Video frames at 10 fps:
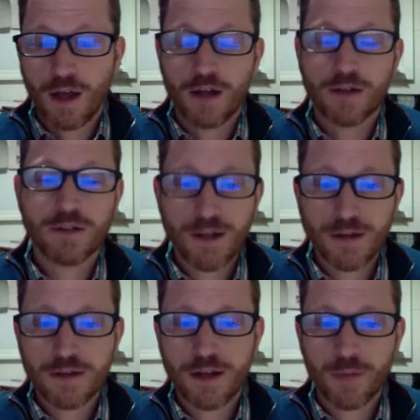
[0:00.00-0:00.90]
Take a
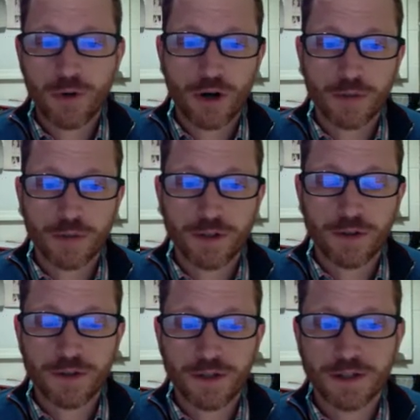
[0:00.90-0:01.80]
claim or argument that
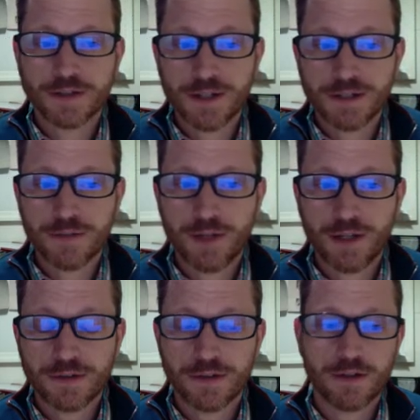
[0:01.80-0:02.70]
you think doesn't
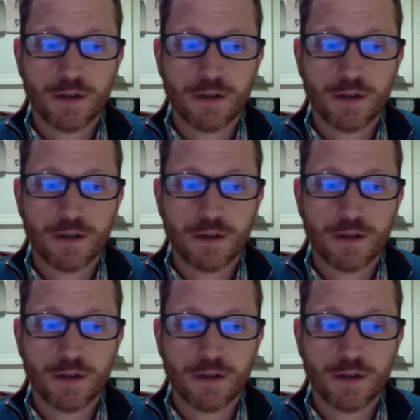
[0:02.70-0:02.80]
make sense.